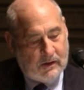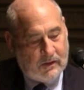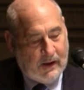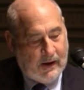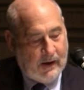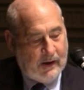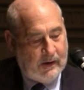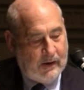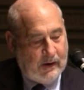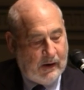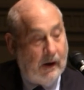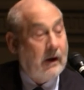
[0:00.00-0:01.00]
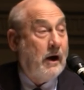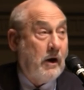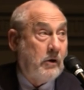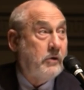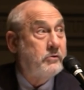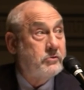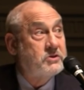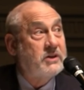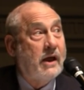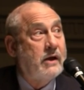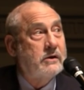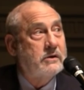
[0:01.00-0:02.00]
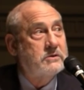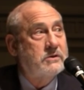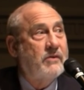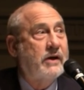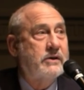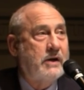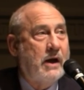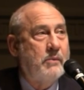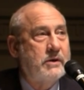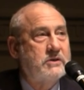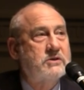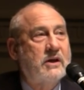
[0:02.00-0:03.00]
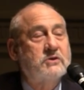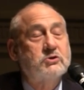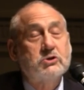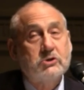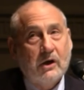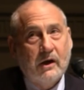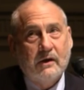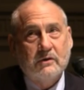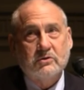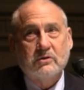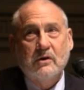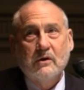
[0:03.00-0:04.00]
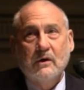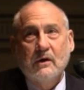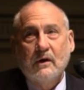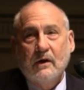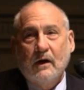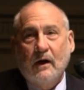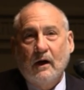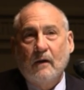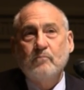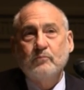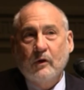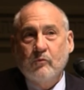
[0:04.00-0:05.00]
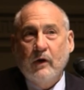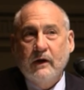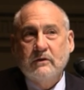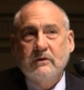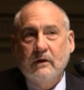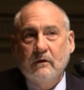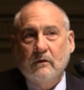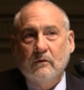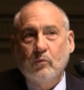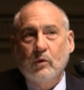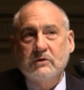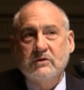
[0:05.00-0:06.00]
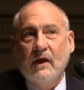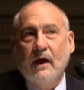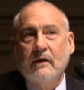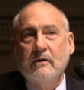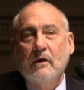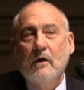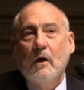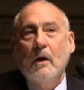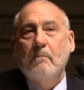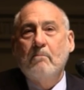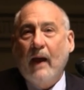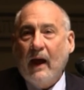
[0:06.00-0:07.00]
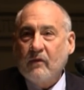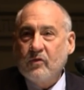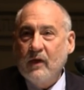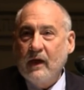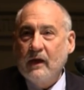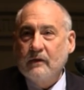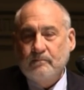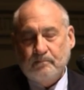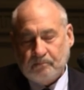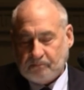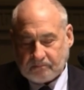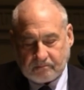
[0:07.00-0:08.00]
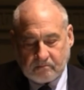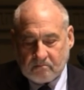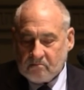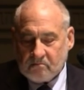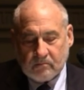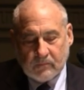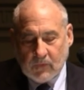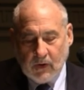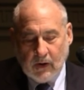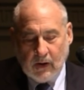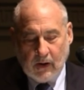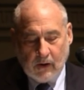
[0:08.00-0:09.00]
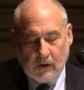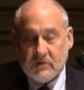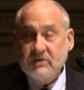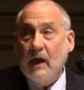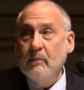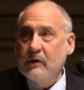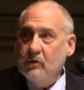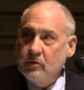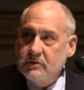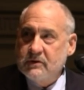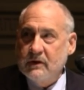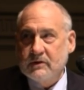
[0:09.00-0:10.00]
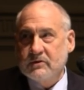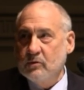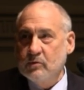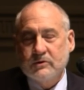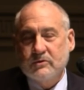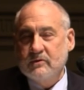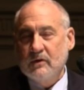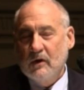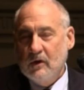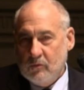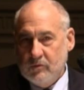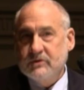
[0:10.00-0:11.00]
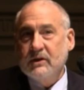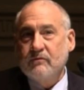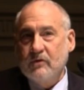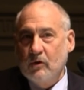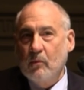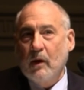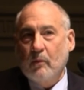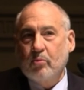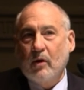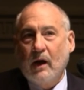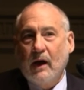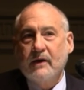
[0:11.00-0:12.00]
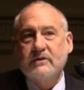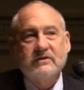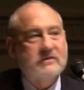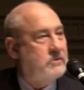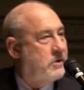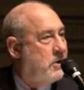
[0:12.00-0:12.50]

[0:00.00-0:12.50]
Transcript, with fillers: that our understandings of economics that's changed uh, a great deal was that back then, uh, Simon Kuznets, who was received a Nobel Prize, uh,